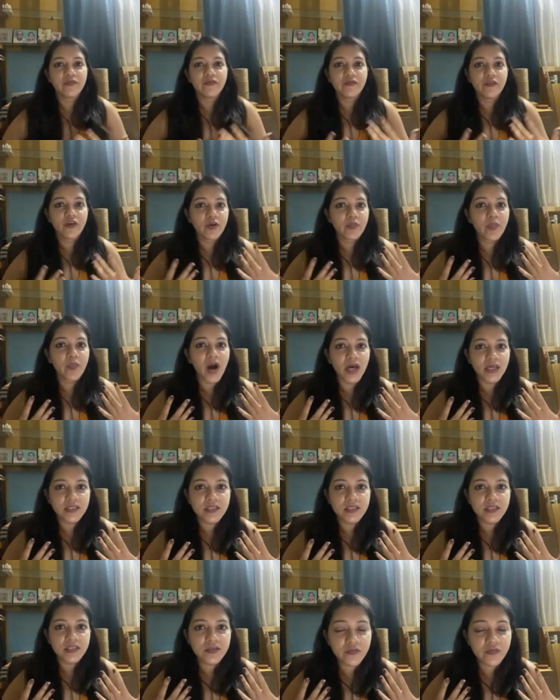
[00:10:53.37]
for
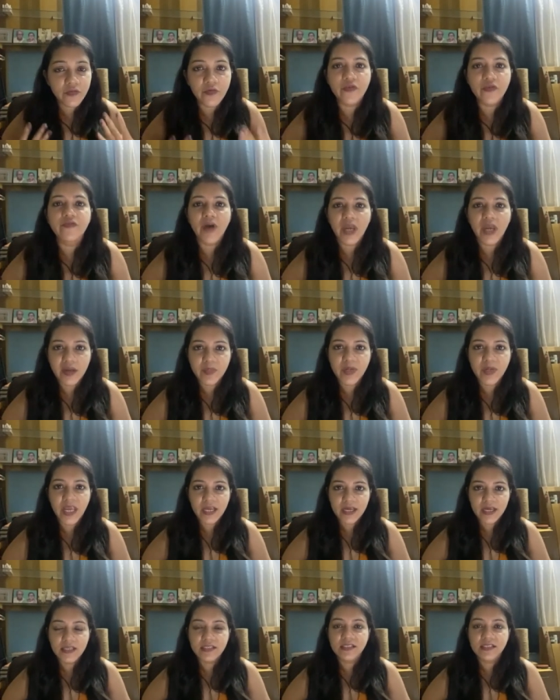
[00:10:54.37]
past four five
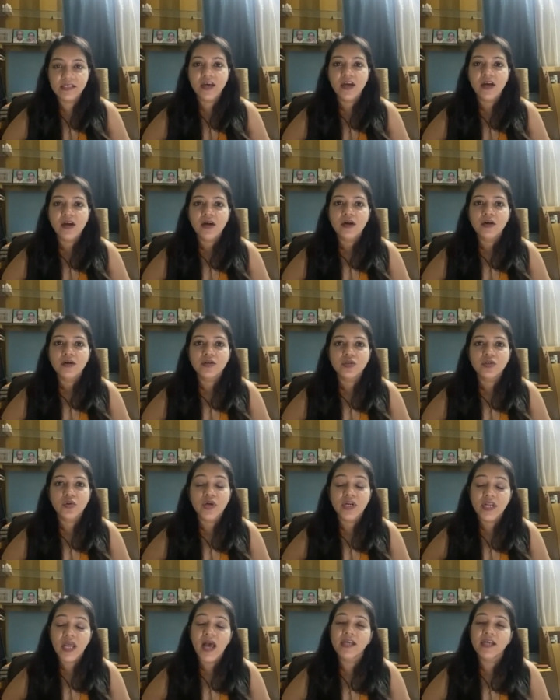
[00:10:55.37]
decades so
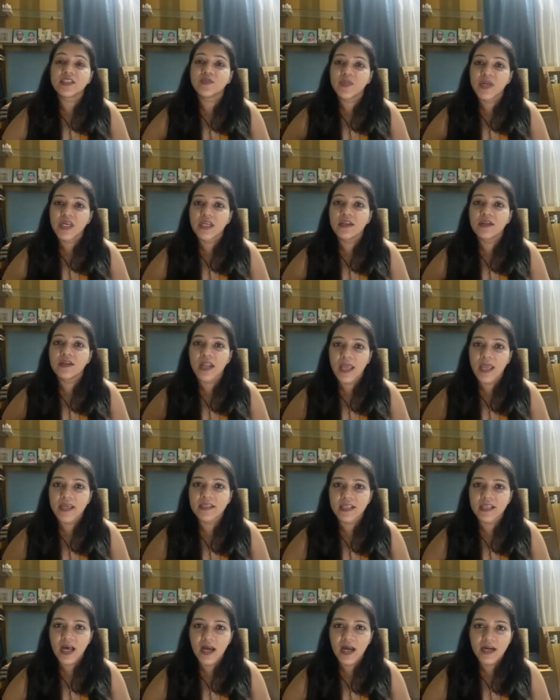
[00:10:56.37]
it has been like
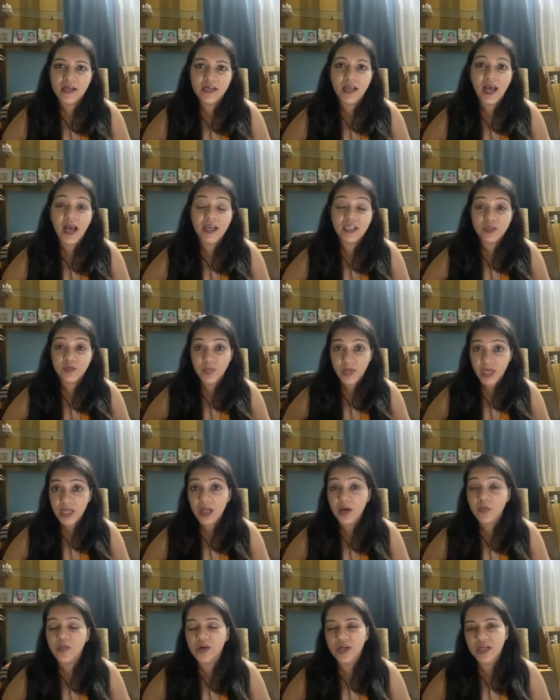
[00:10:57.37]
that it has been
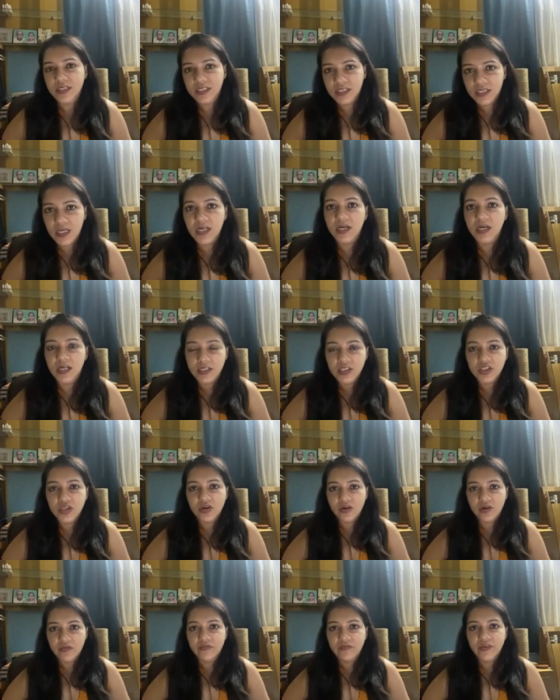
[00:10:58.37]
a political culture
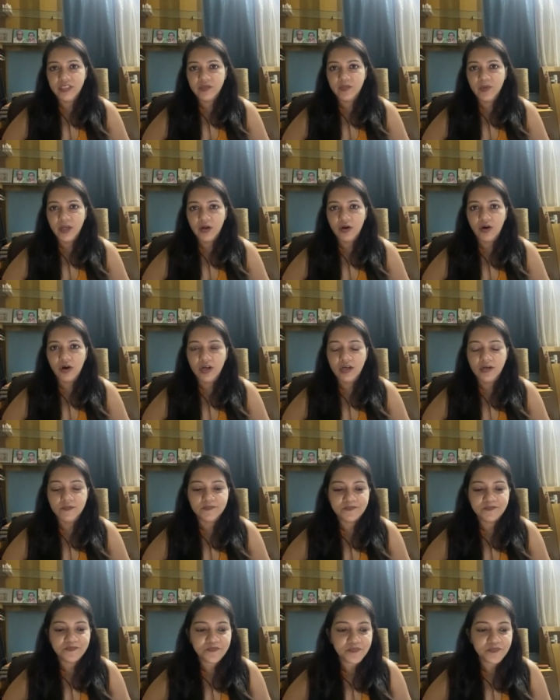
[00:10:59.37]
of west bengal
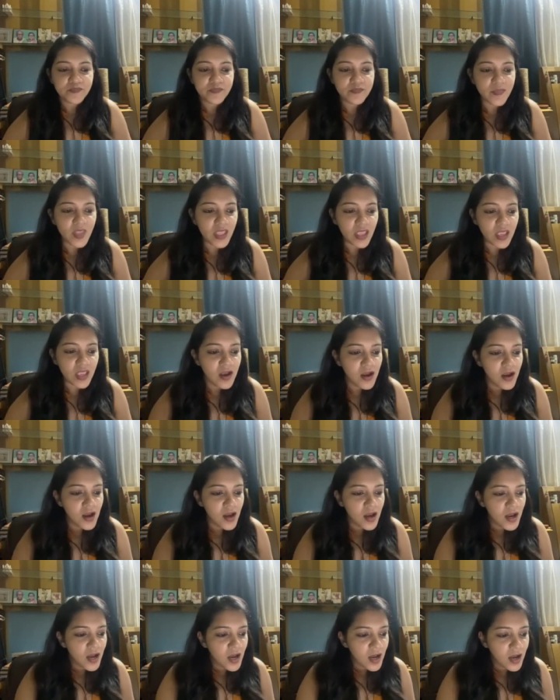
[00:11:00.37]

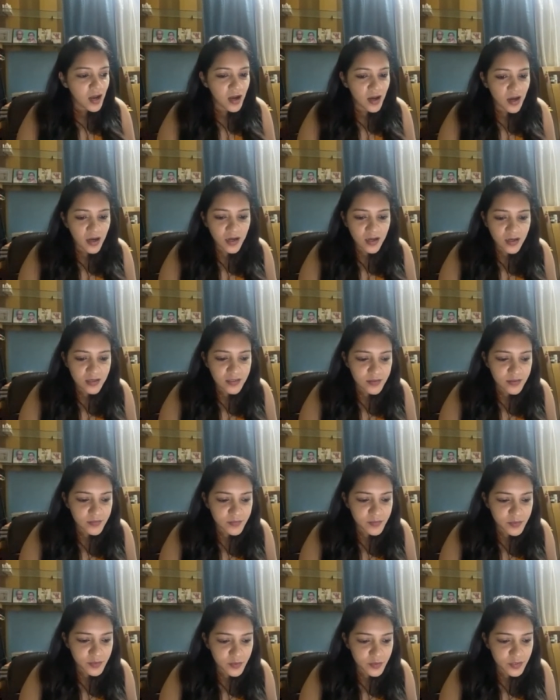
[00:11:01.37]
uh,
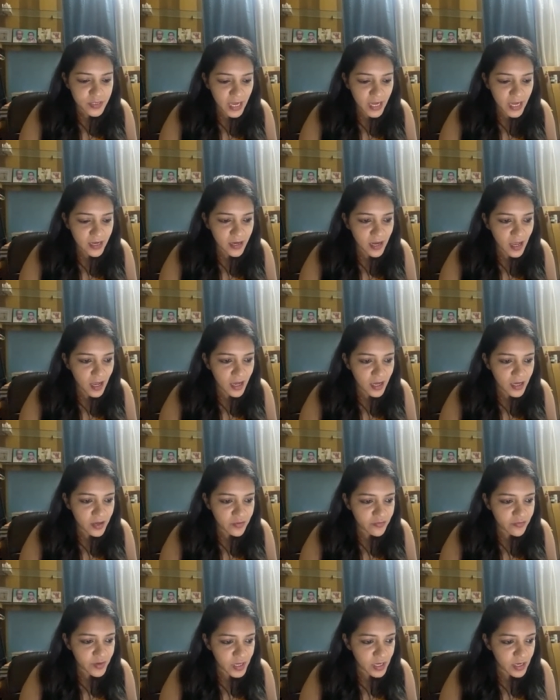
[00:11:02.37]
so then
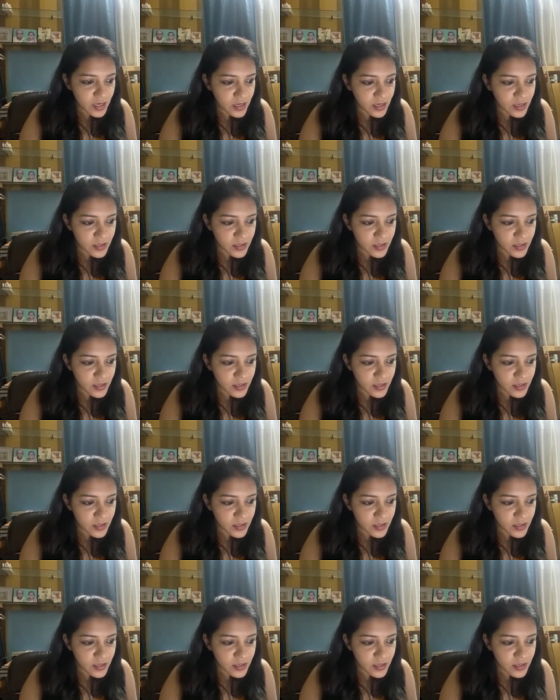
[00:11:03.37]
I will